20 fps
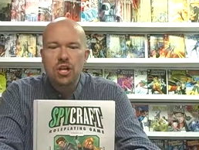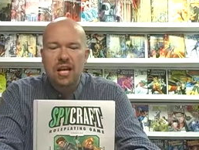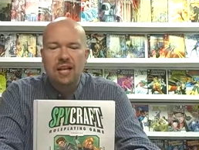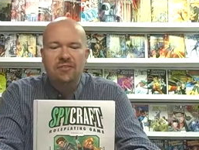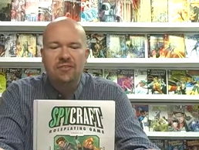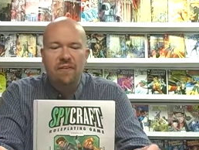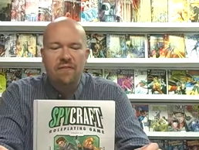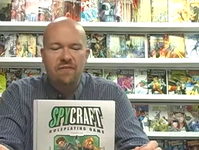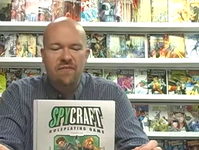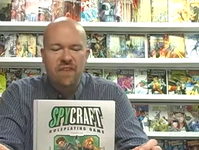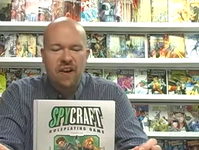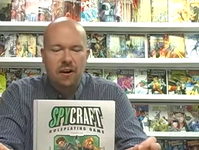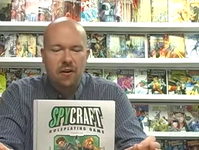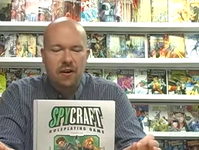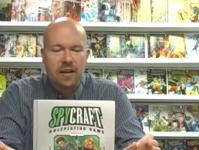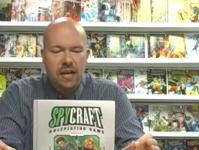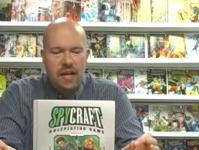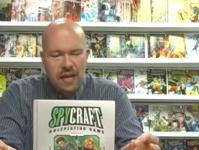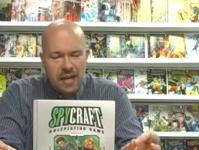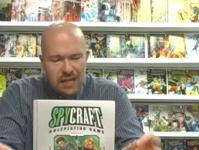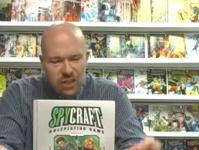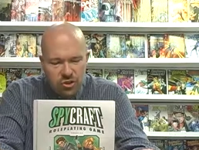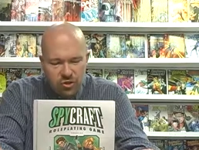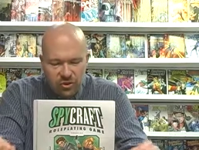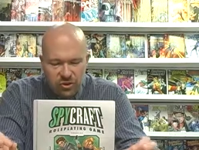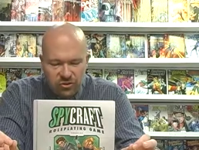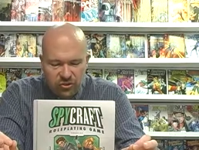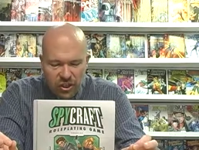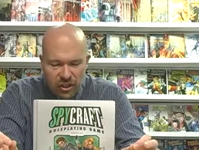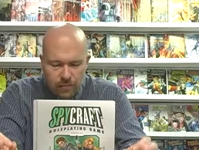It's a very
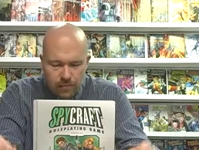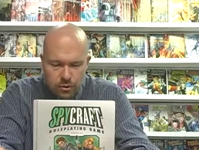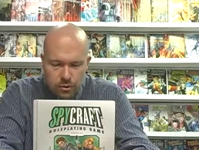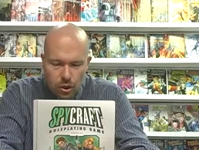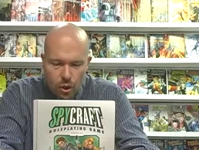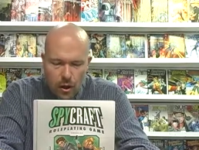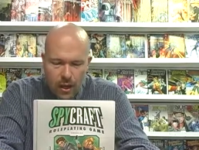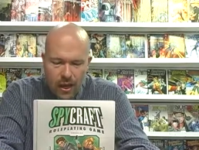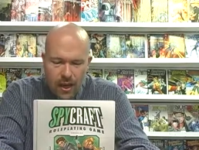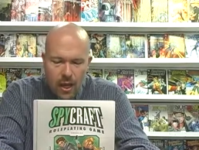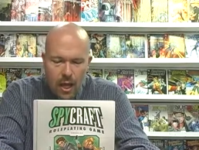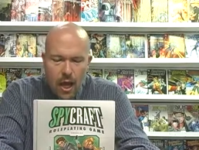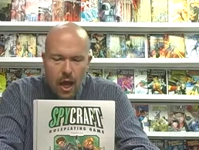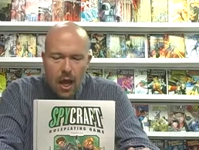interesting ploy.